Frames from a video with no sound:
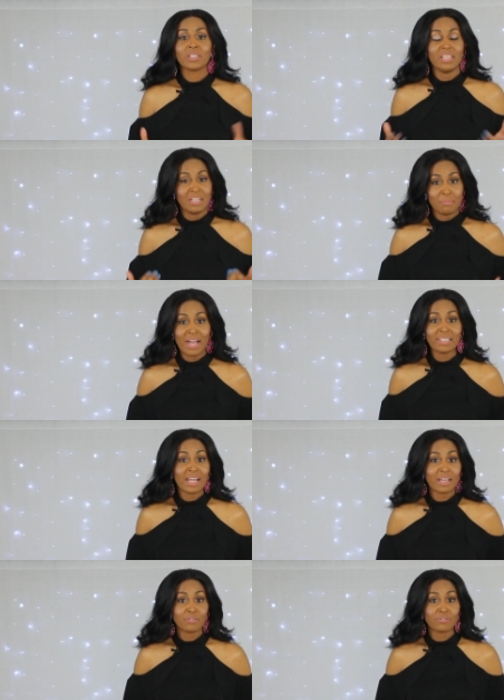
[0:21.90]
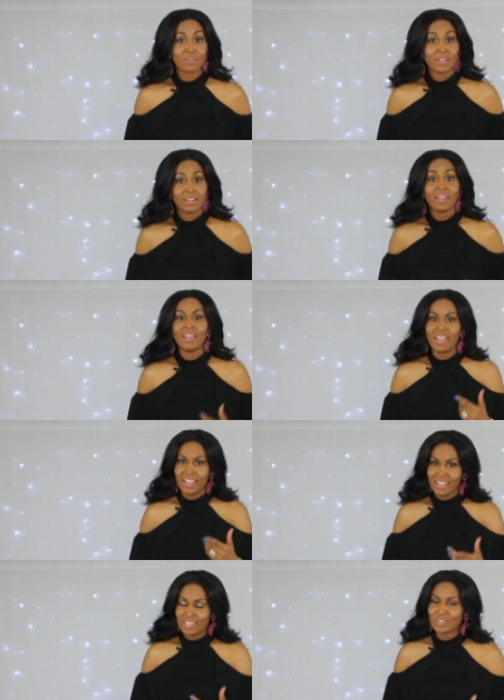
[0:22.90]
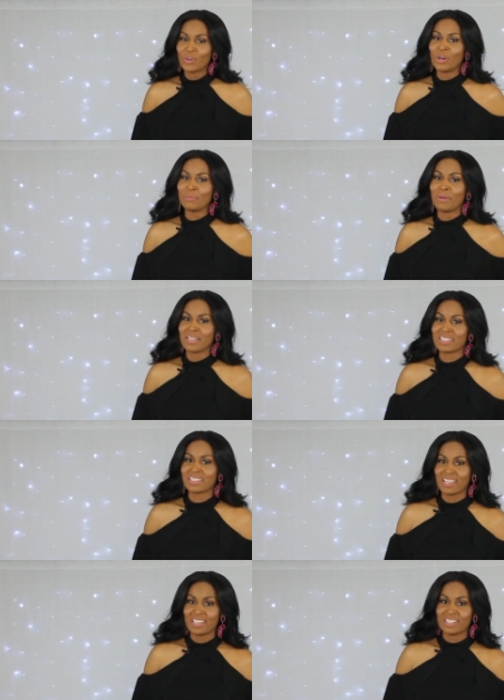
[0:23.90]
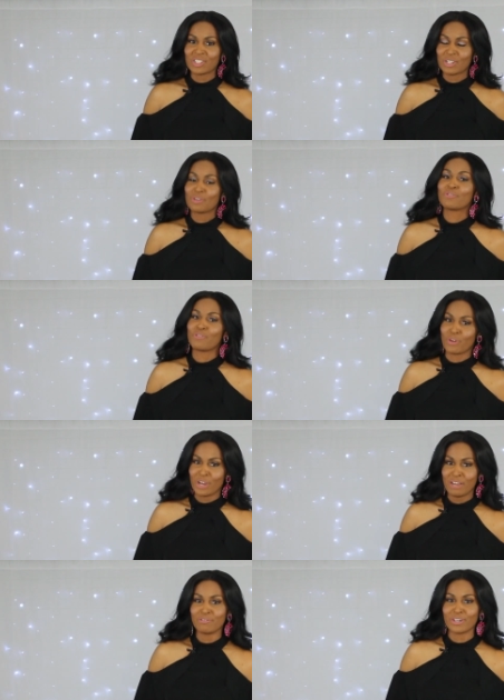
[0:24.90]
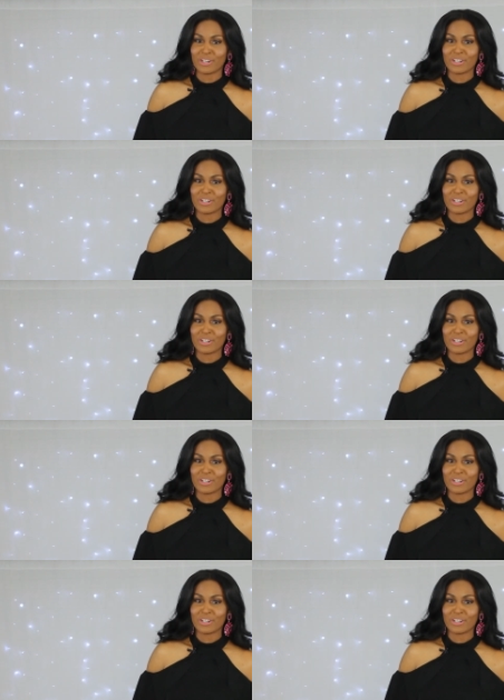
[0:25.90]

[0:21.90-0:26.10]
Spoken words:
in my life and on my stage forever.